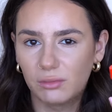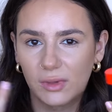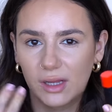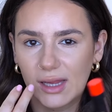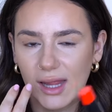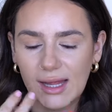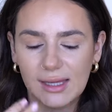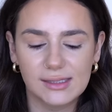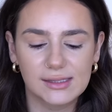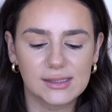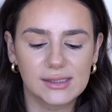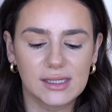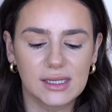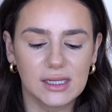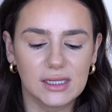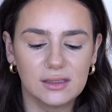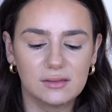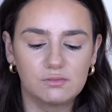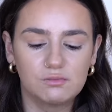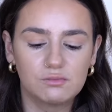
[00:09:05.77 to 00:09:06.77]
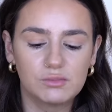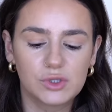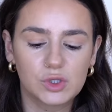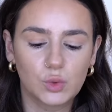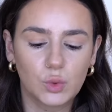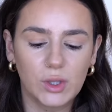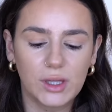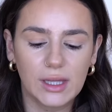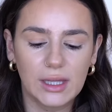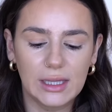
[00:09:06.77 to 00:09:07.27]
glassy,
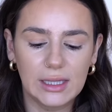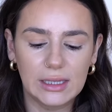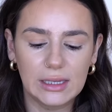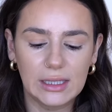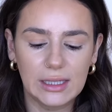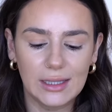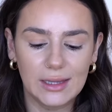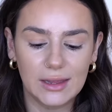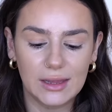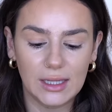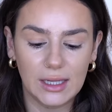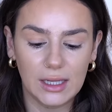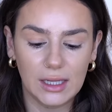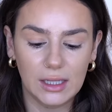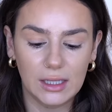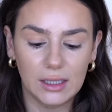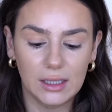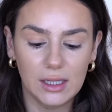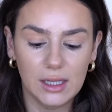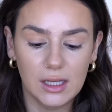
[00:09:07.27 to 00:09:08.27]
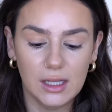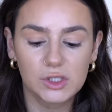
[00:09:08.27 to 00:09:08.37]
squeaky clean thing,